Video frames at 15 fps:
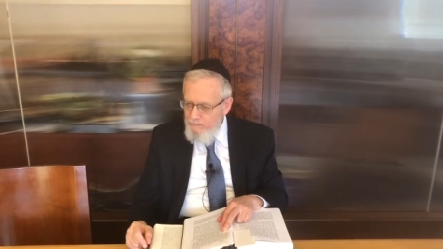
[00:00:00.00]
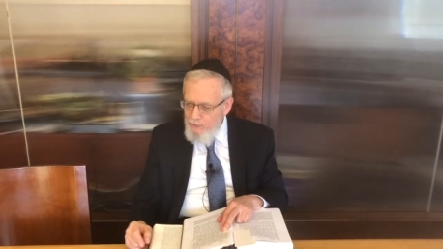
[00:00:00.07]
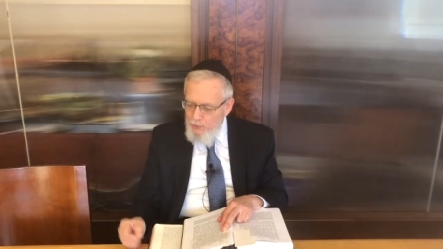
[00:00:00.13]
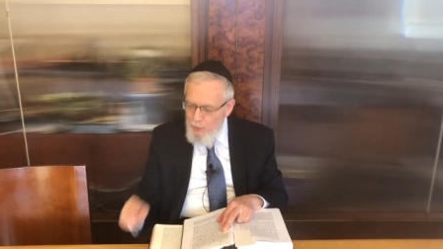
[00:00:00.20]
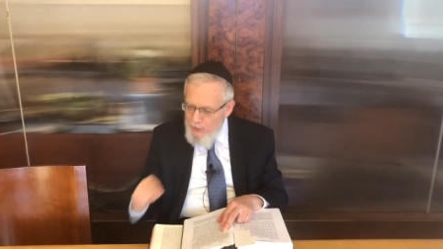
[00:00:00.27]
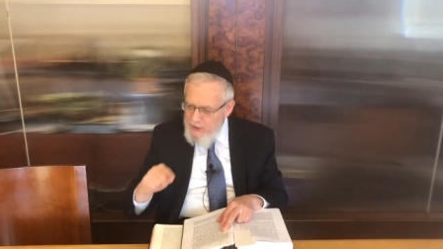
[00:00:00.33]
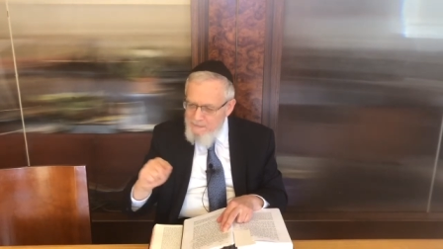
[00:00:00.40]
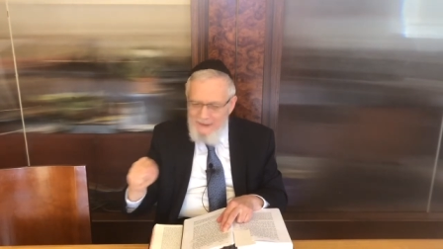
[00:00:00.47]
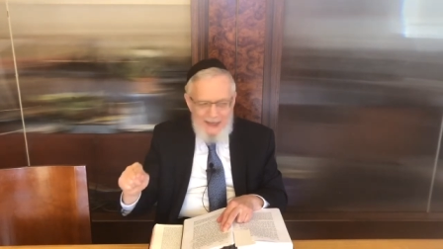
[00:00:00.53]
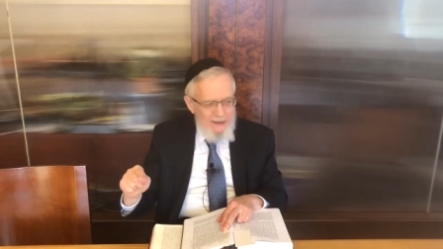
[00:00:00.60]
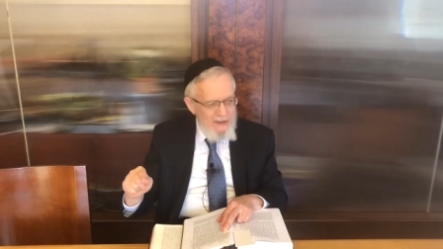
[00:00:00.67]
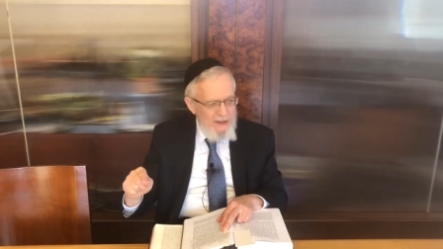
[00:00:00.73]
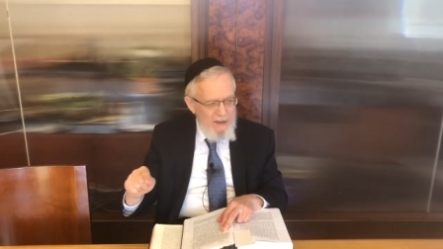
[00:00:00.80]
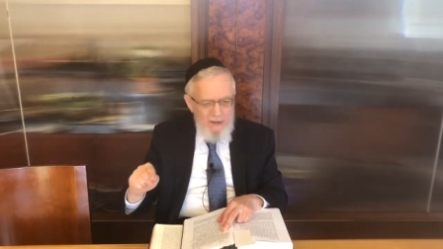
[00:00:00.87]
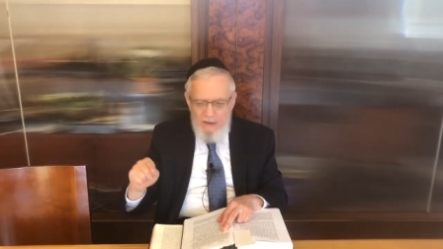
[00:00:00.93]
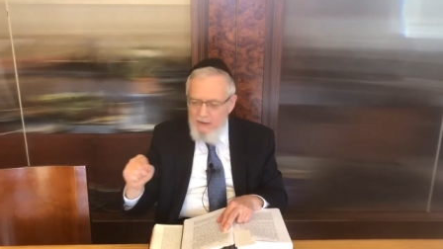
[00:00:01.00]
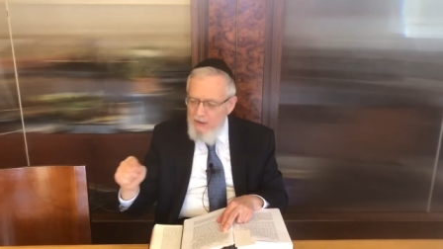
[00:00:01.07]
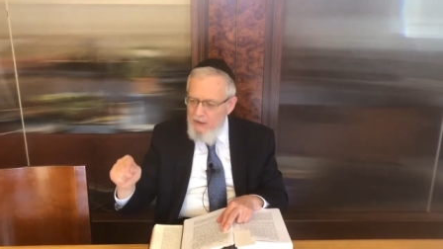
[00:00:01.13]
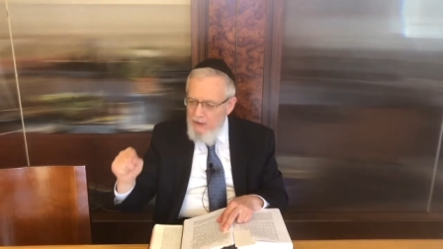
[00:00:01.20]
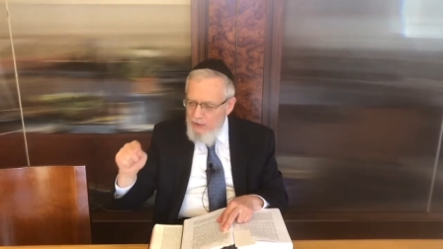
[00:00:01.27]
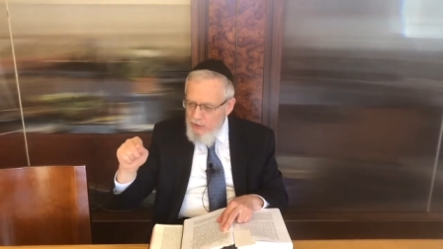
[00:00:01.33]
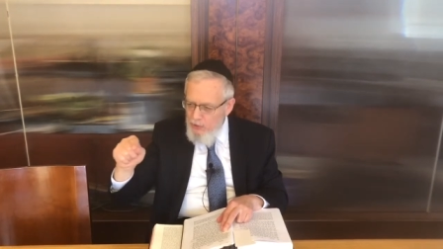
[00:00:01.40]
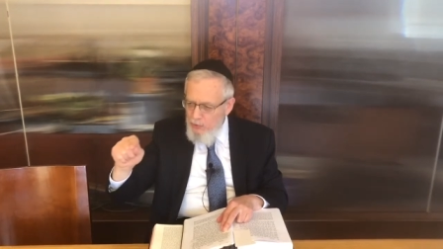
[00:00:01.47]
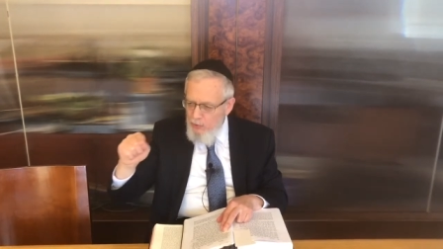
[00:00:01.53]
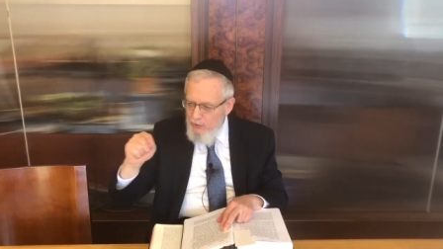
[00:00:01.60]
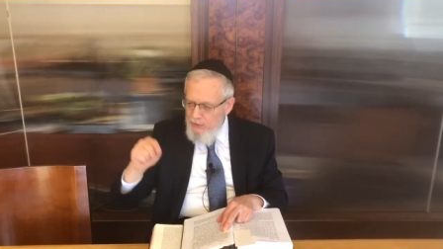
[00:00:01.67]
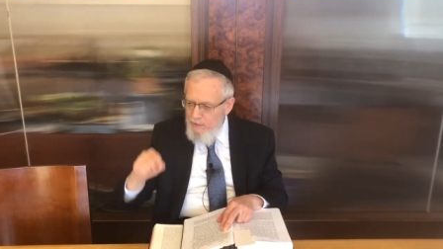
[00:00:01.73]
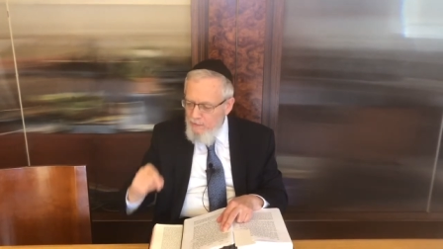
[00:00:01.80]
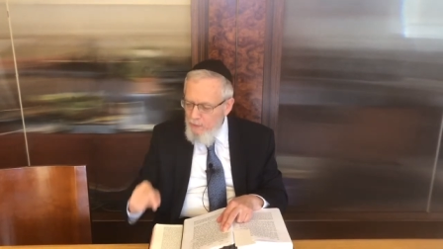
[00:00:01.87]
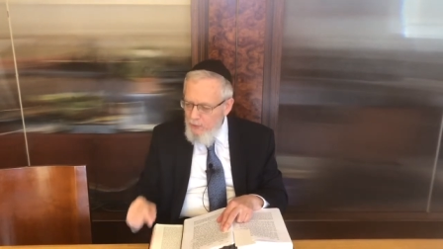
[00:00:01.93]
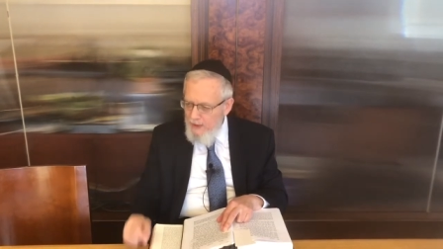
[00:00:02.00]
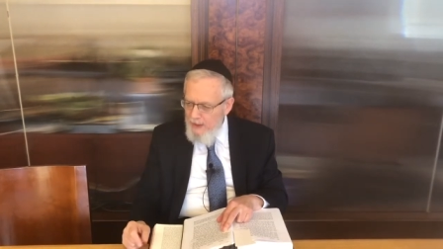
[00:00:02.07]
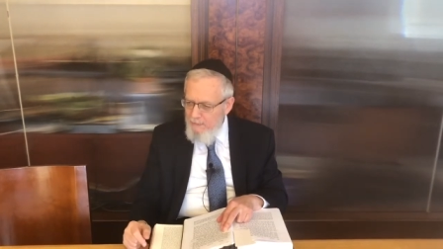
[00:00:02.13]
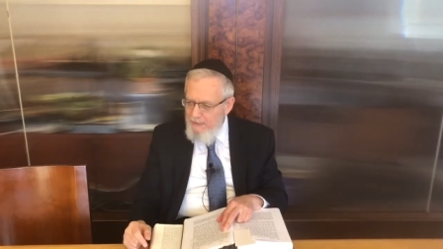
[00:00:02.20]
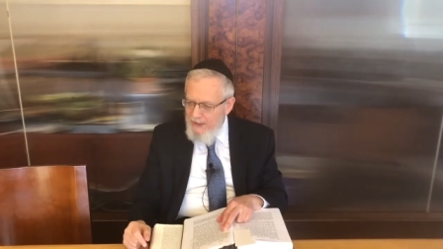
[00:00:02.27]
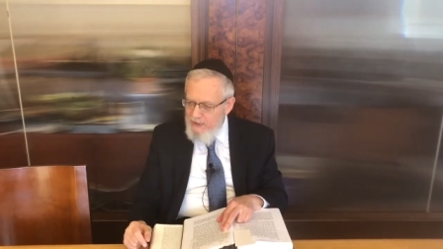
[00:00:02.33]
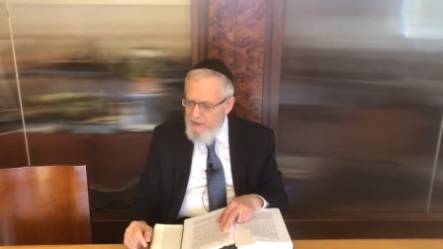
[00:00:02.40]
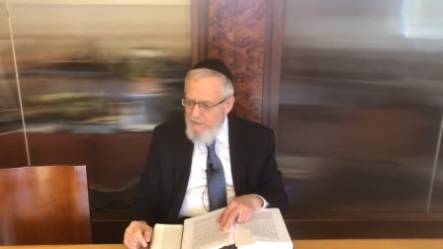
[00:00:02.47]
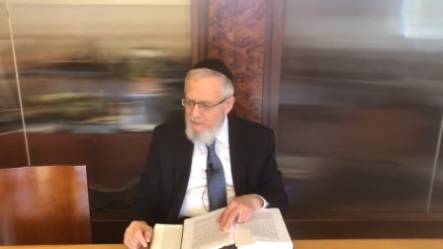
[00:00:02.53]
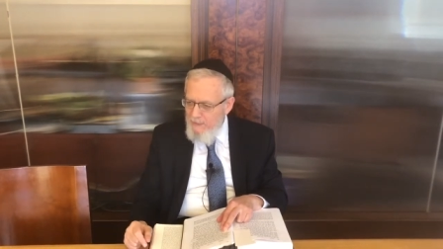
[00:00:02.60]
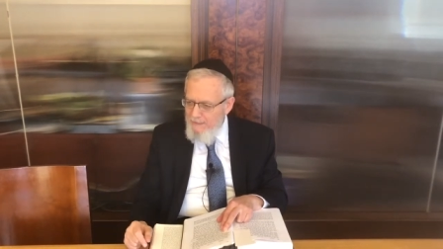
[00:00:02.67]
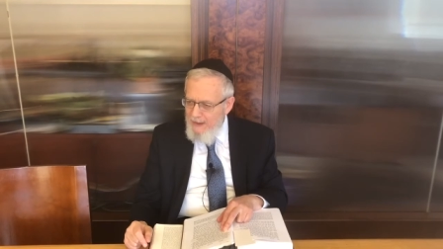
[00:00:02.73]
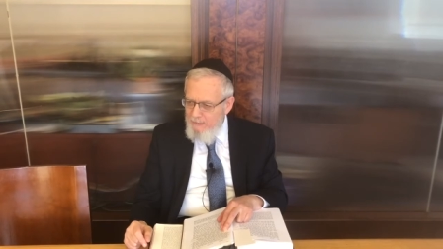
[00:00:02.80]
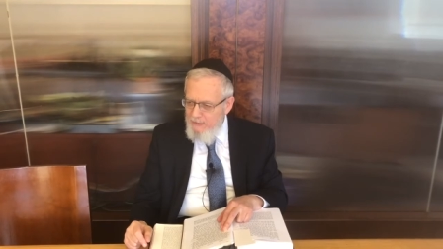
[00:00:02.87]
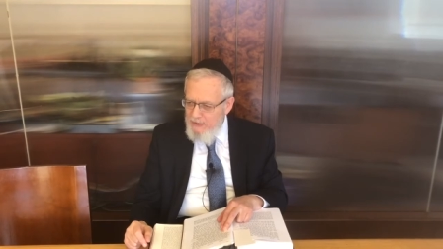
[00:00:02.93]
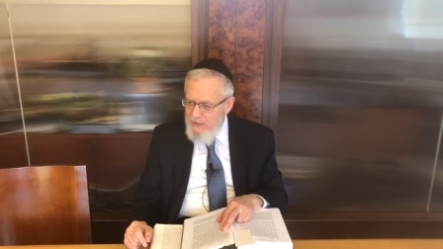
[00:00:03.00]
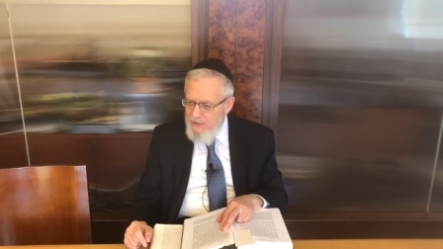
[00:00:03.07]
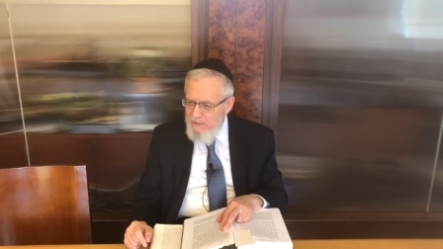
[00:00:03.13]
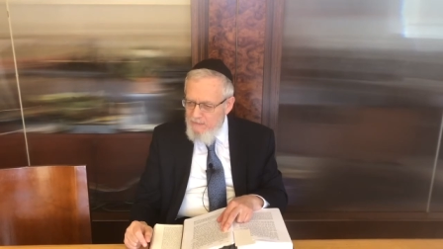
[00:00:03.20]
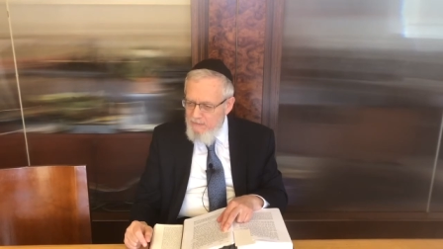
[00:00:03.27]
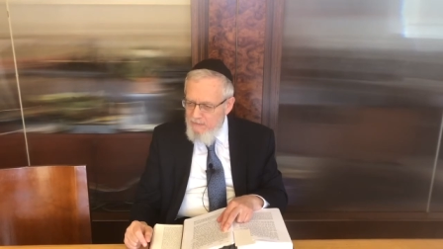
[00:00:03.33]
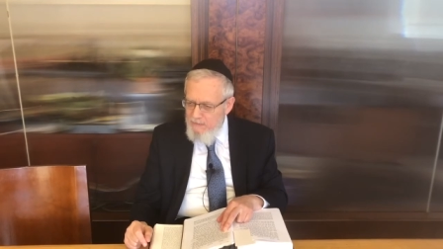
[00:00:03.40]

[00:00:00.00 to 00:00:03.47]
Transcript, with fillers: corresponding to 248 positive commandments.